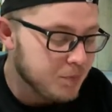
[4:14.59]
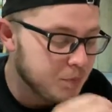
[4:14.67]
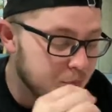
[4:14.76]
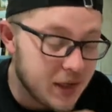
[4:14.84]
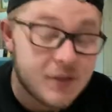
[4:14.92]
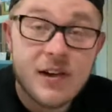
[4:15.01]

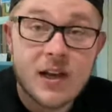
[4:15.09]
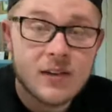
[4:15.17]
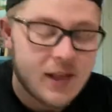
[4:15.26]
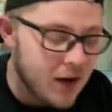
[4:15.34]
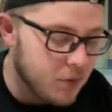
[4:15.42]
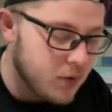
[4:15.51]
Big fan of
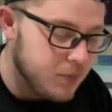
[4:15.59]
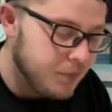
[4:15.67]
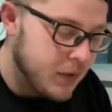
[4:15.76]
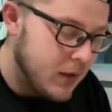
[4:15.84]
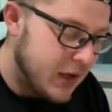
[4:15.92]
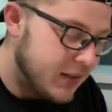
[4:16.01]
that one.
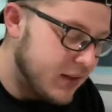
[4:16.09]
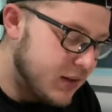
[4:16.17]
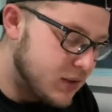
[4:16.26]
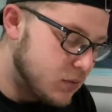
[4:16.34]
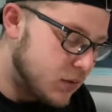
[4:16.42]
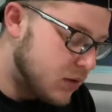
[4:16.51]
I think this
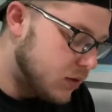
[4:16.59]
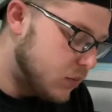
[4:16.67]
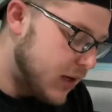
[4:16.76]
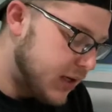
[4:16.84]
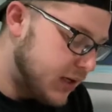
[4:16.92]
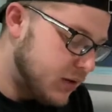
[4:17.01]
one on the
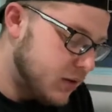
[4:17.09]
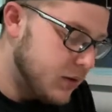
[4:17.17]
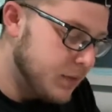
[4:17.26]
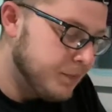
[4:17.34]
right here,